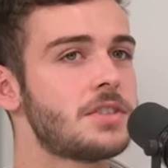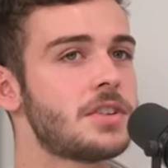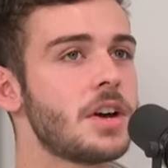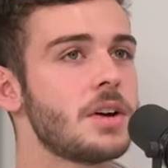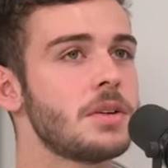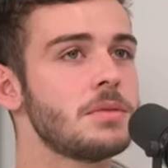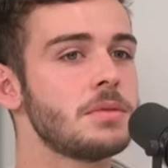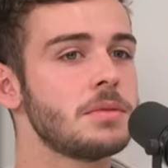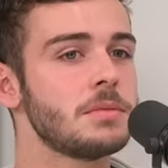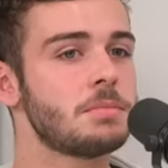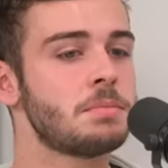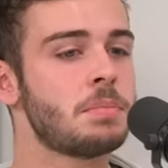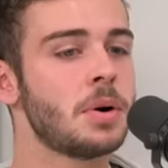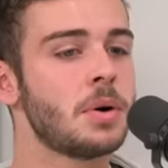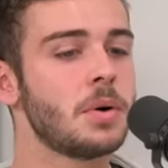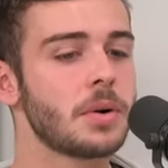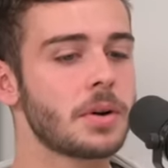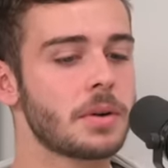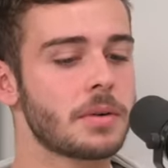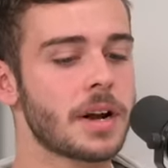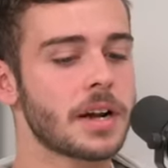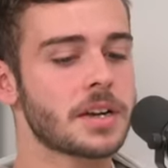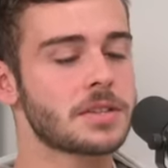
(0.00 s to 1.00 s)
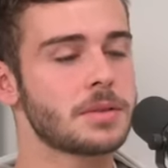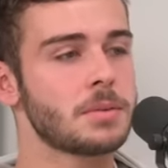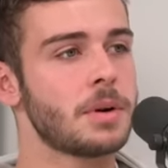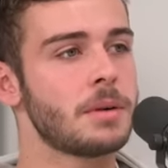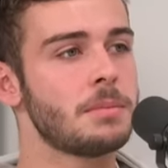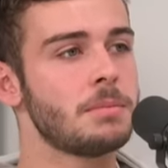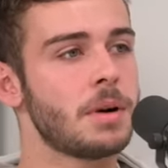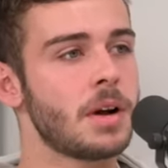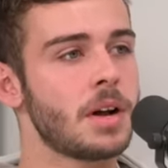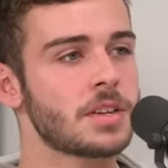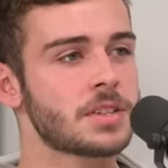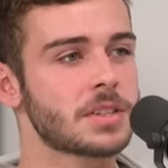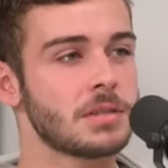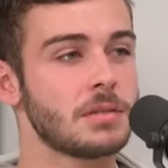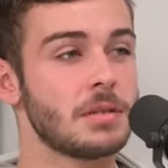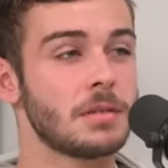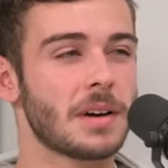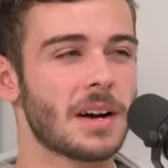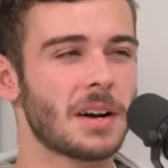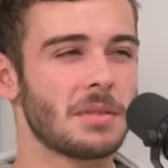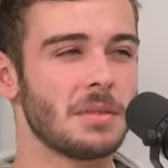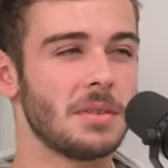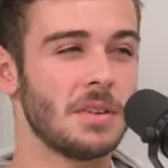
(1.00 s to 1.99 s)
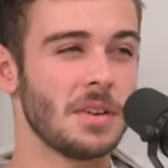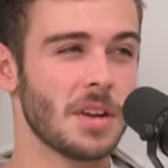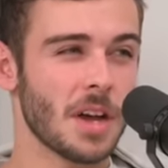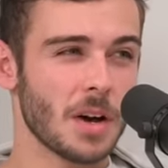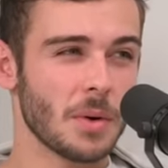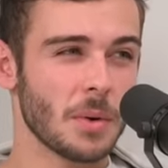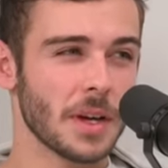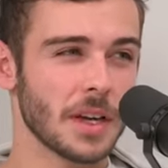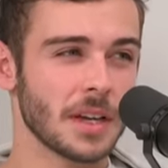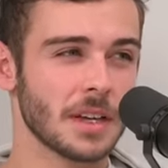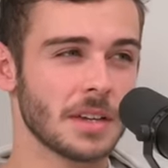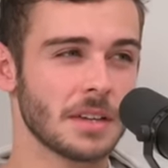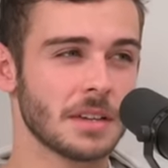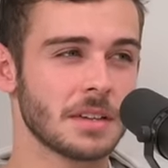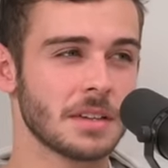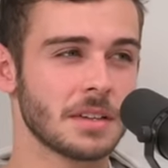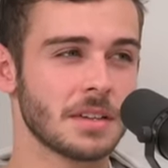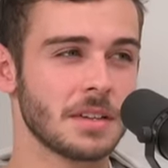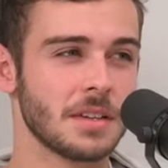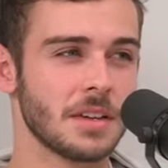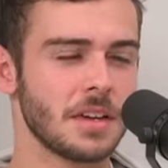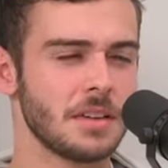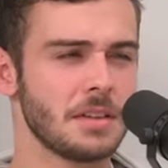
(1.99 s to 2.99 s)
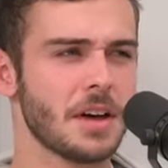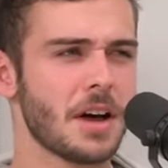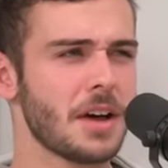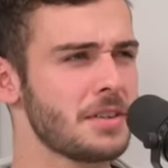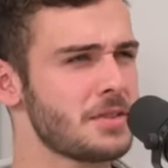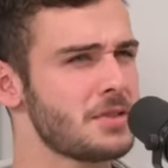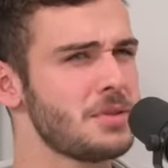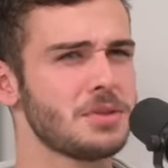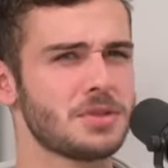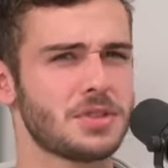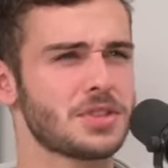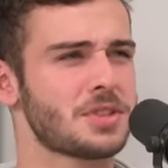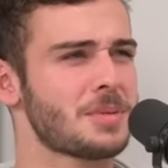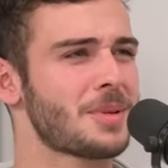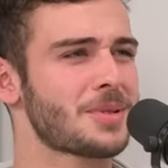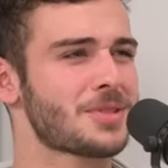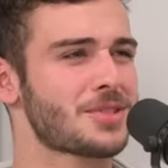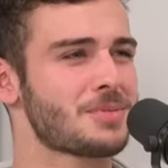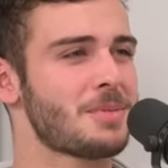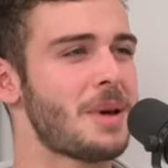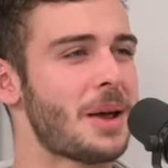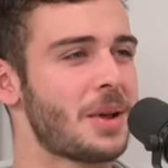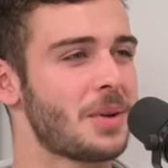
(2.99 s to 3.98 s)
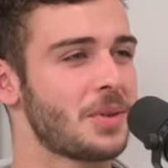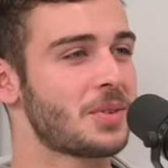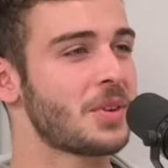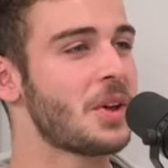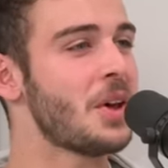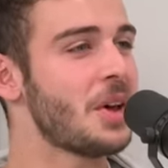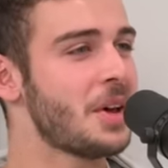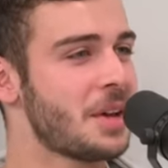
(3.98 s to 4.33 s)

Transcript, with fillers: don't put all your eggs in one basket without knowing that, that it's not just about smells.